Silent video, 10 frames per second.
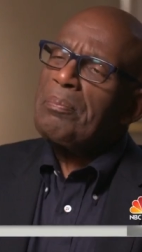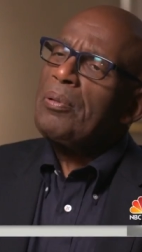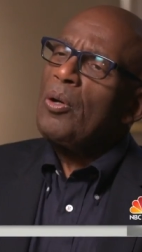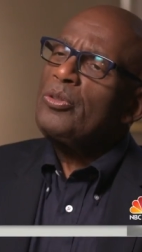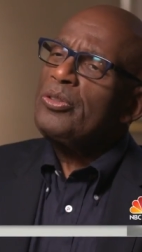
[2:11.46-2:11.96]

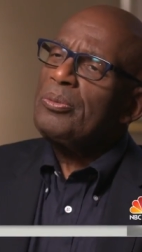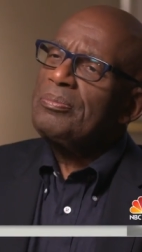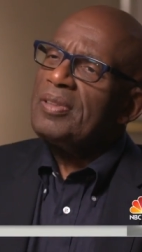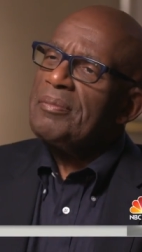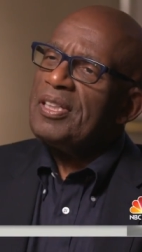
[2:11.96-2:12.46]
approach you,
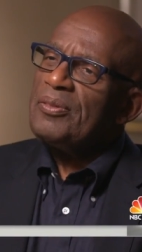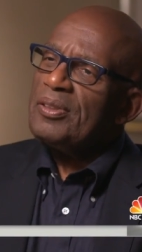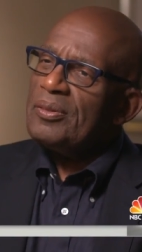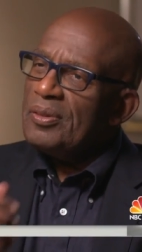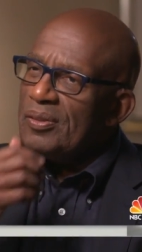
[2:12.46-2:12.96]
I mean,
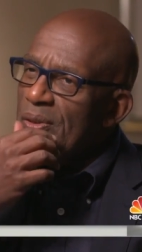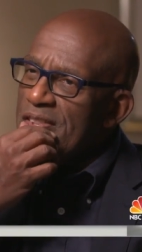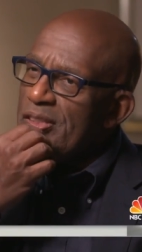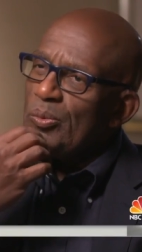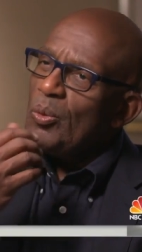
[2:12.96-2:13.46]
wh
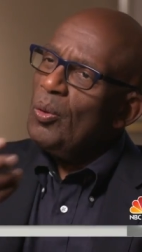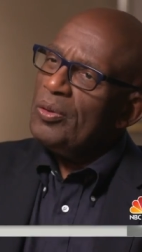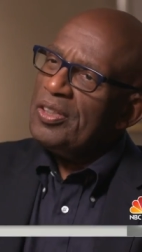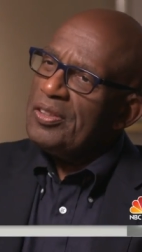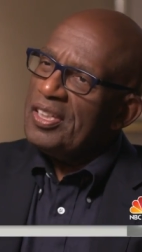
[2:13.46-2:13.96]
what's the
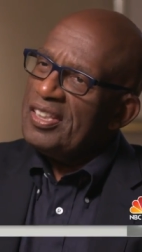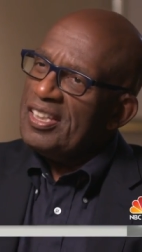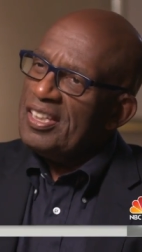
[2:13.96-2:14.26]
role do you think